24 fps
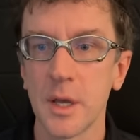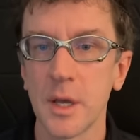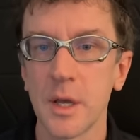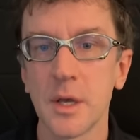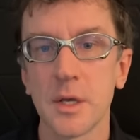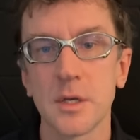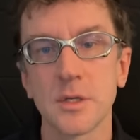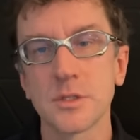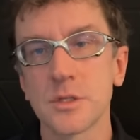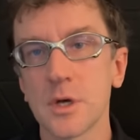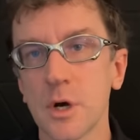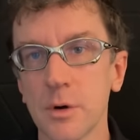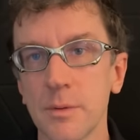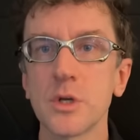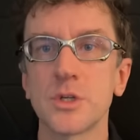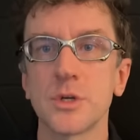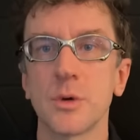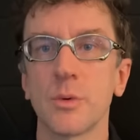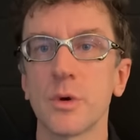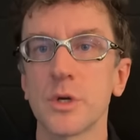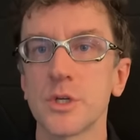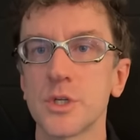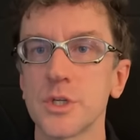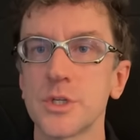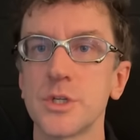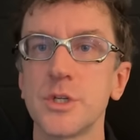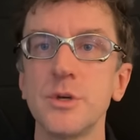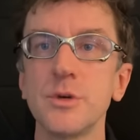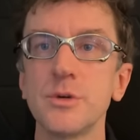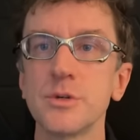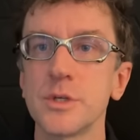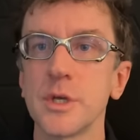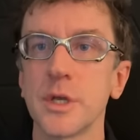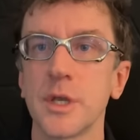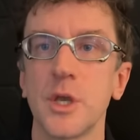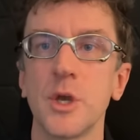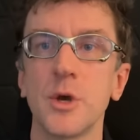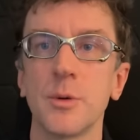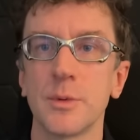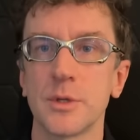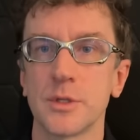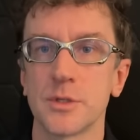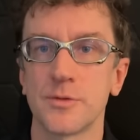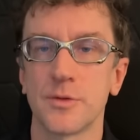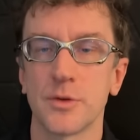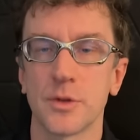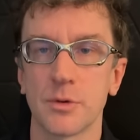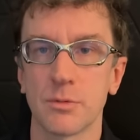So we're just using humans
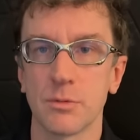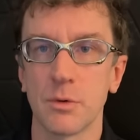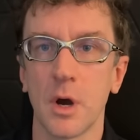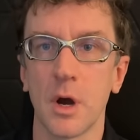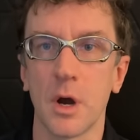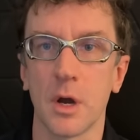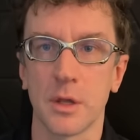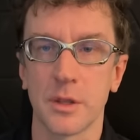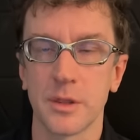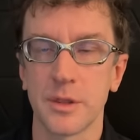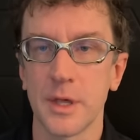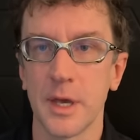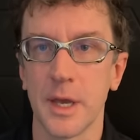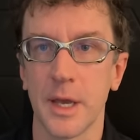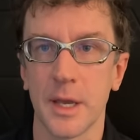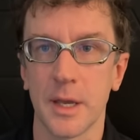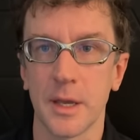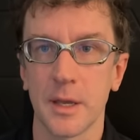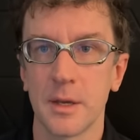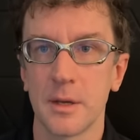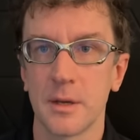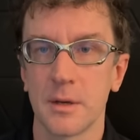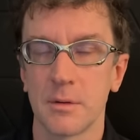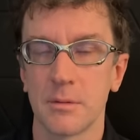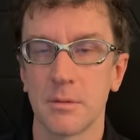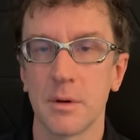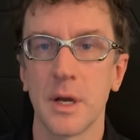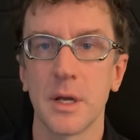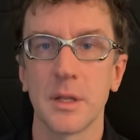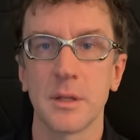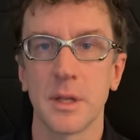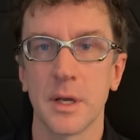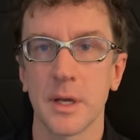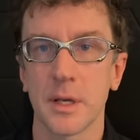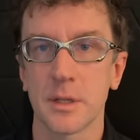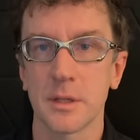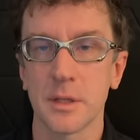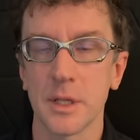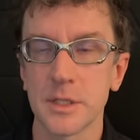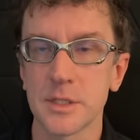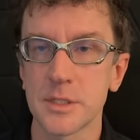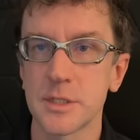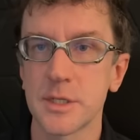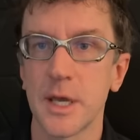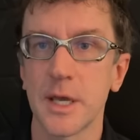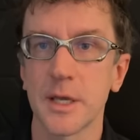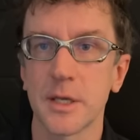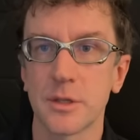for the wrong thing, right? Like, let's
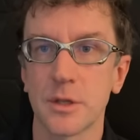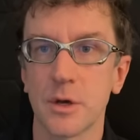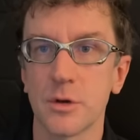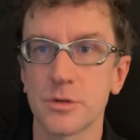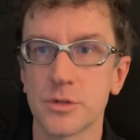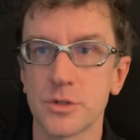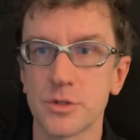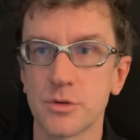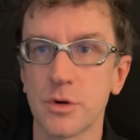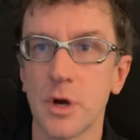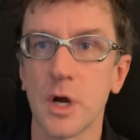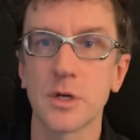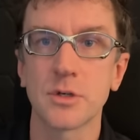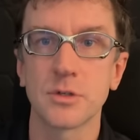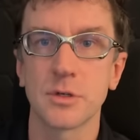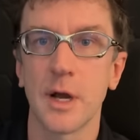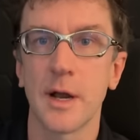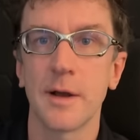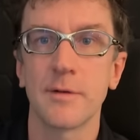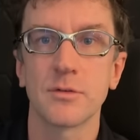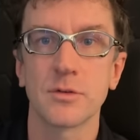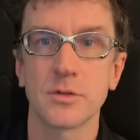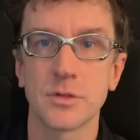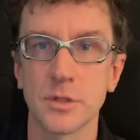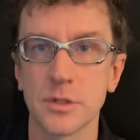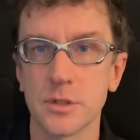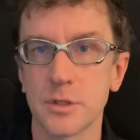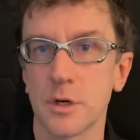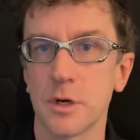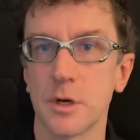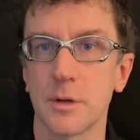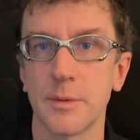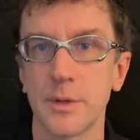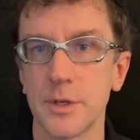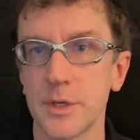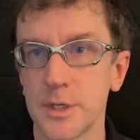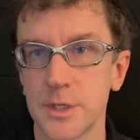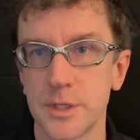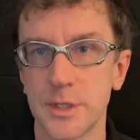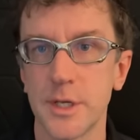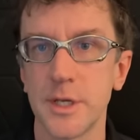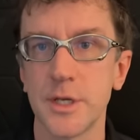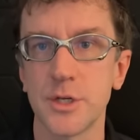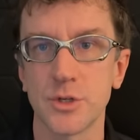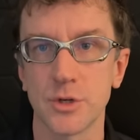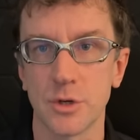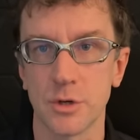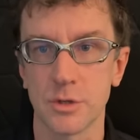take those truck drivers and turn them into
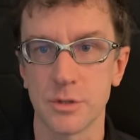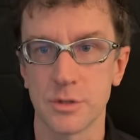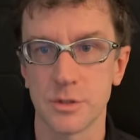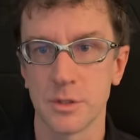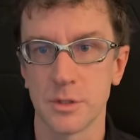teachers.